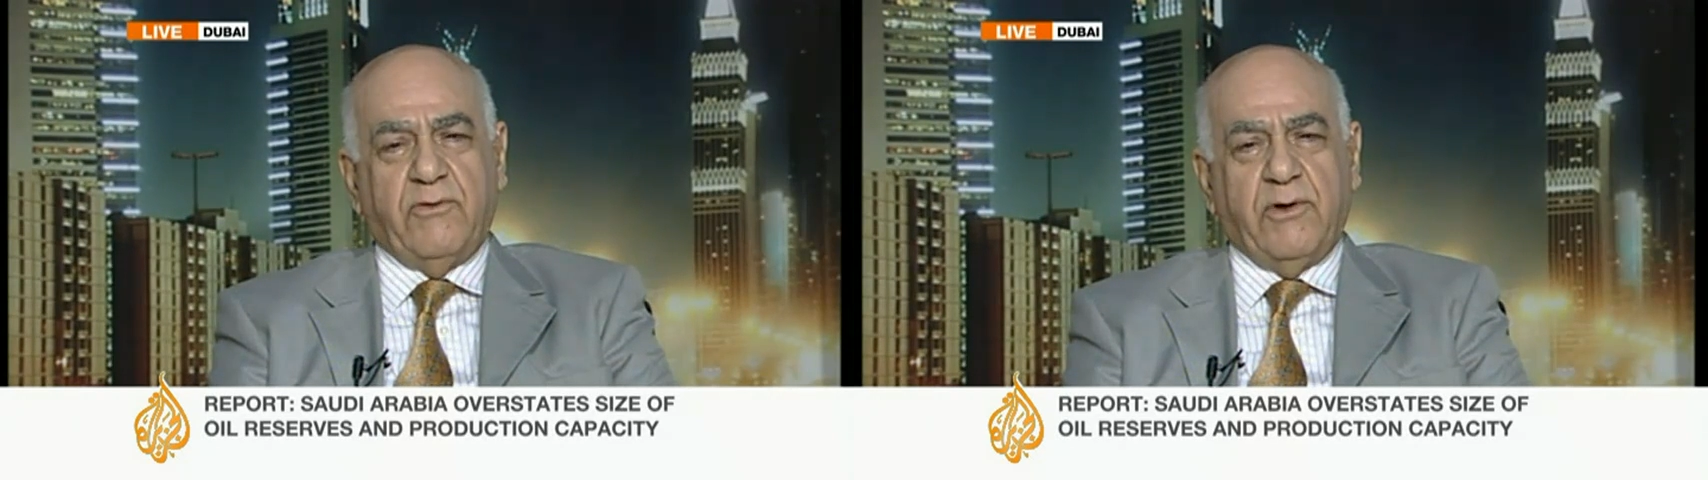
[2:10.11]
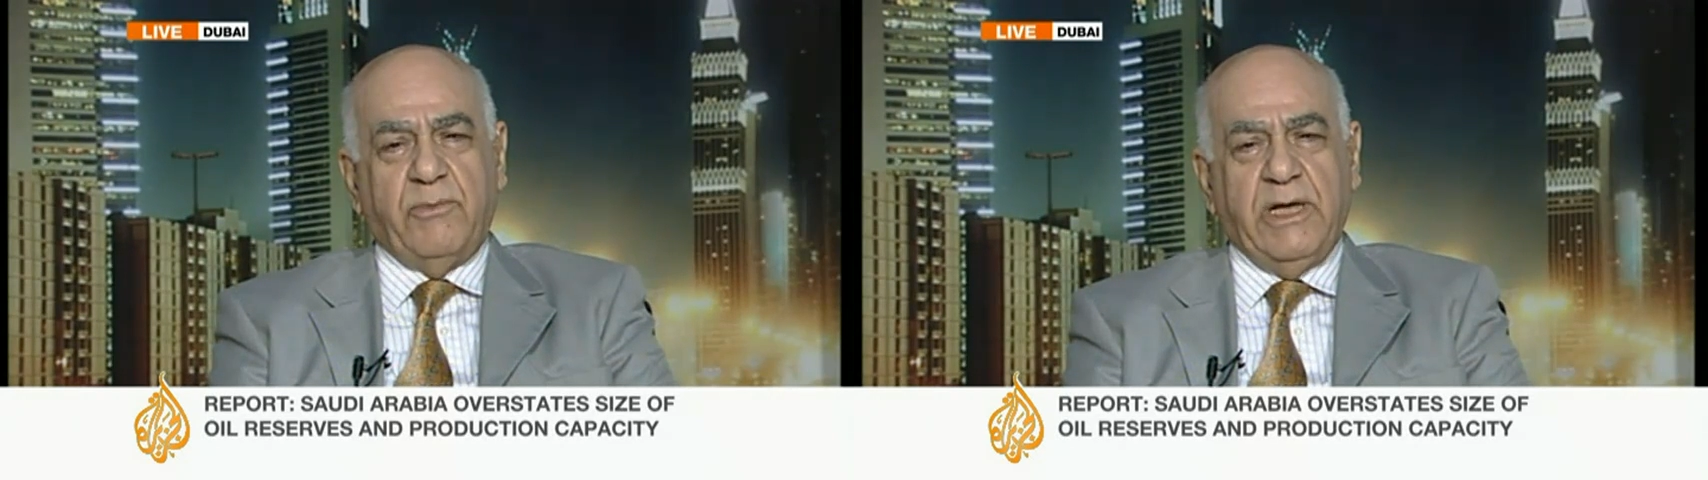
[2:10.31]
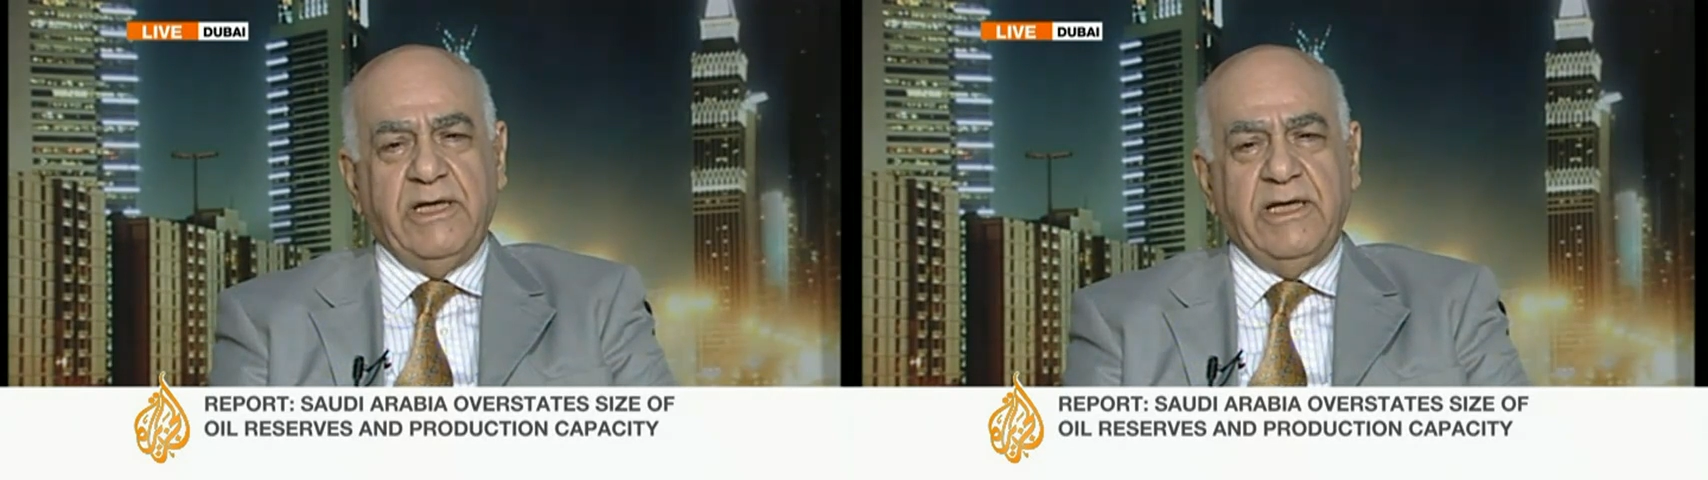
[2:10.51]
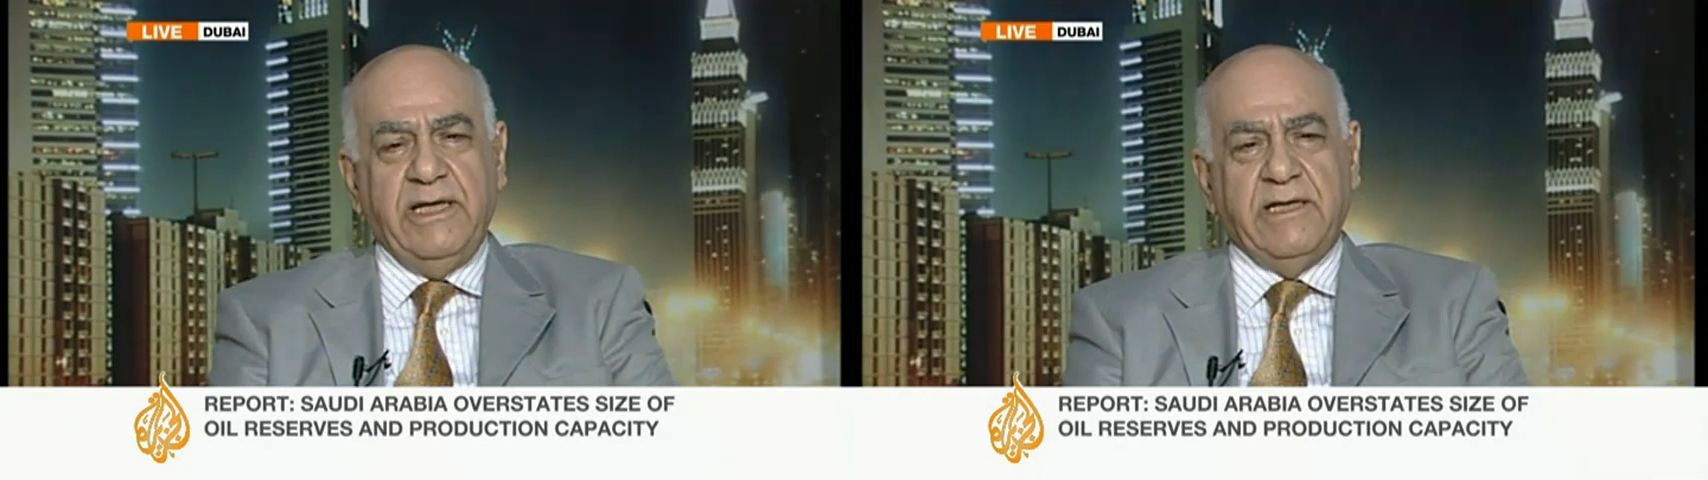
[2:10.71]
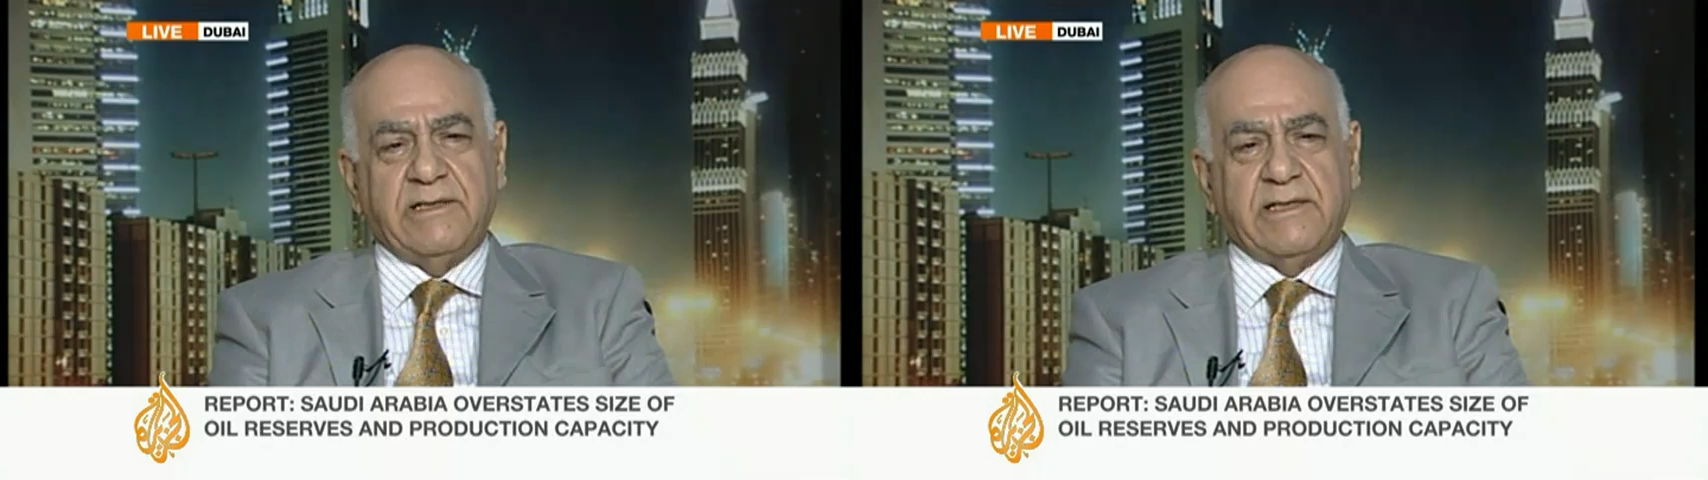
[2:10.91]
for many
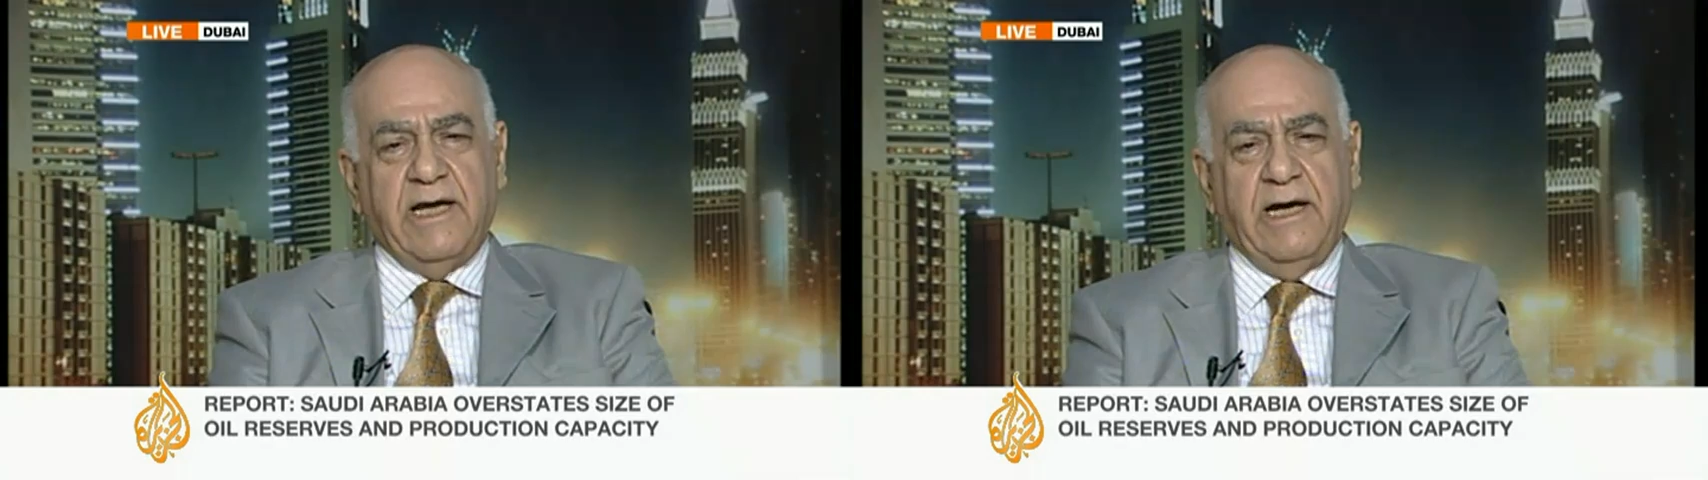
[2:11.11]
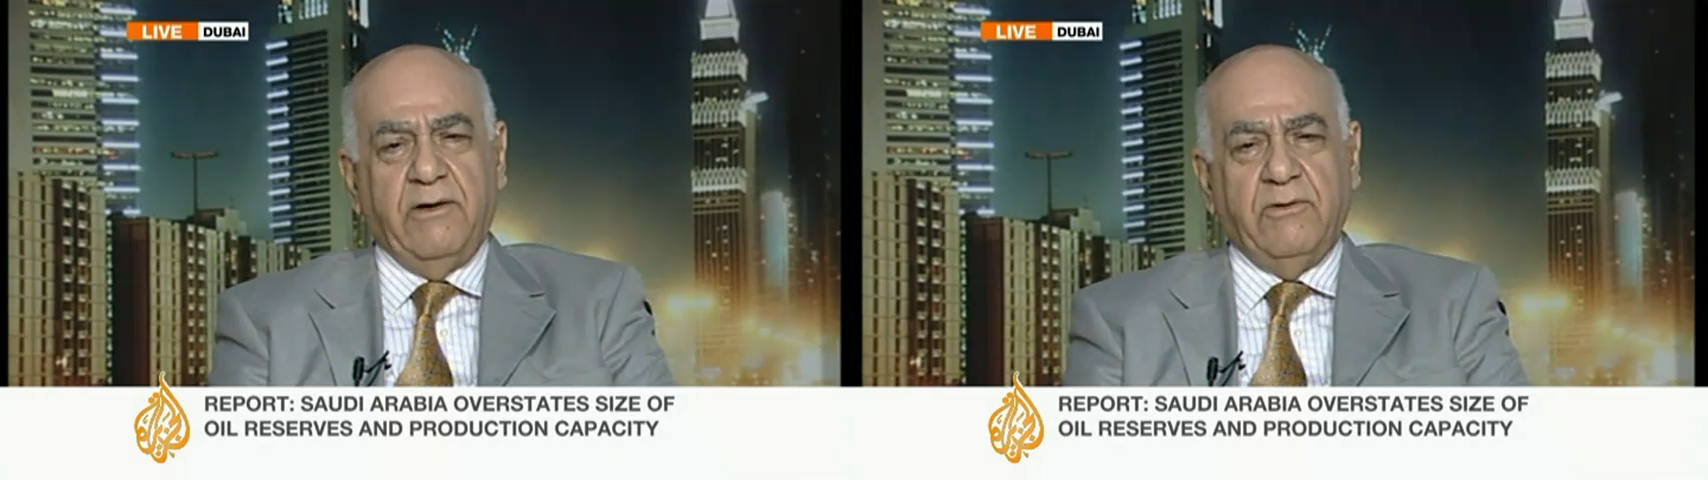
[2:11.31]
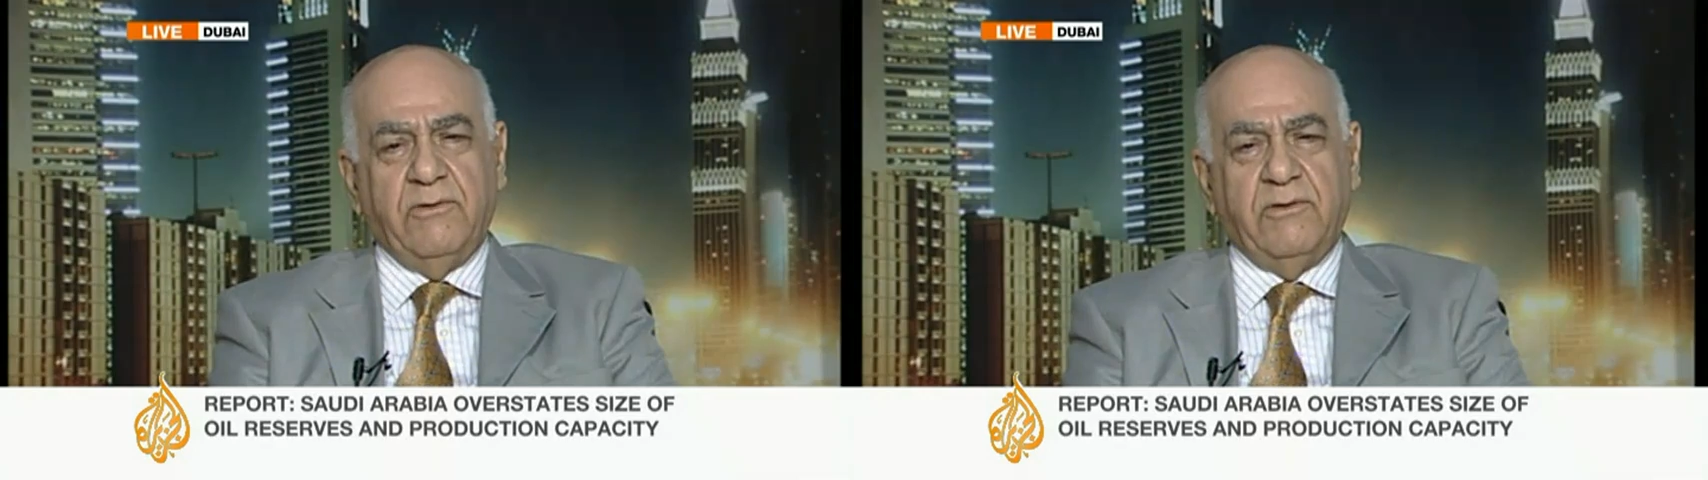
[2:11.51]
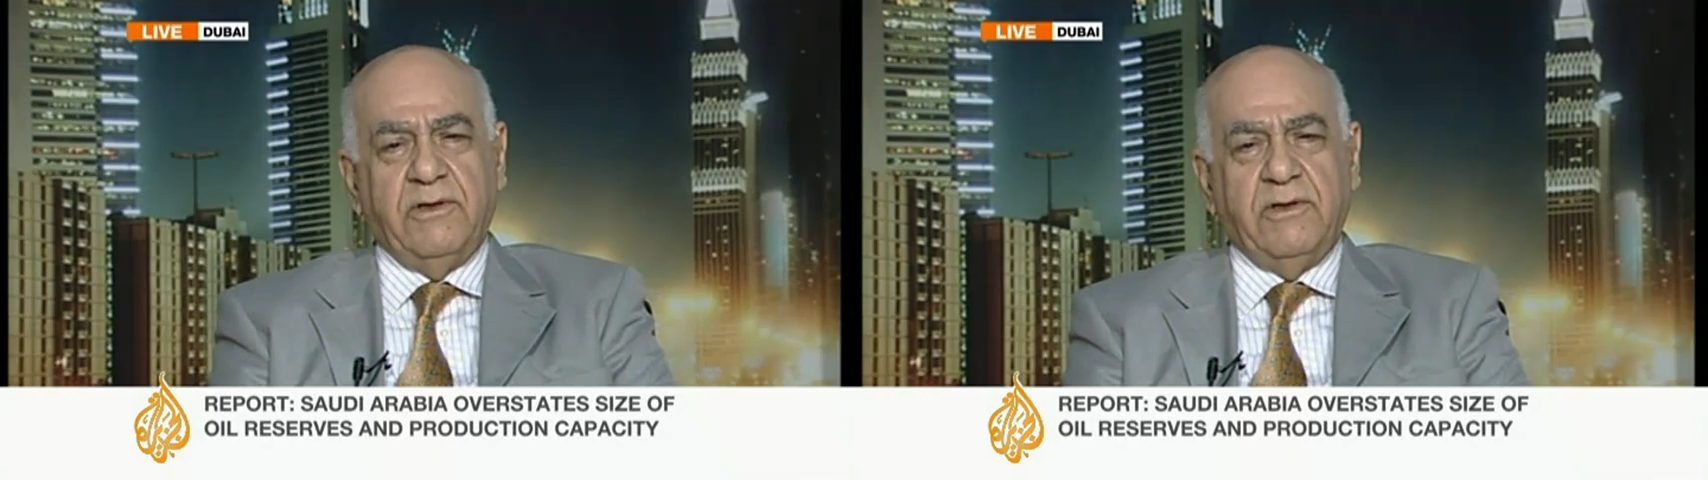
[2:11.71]
years now,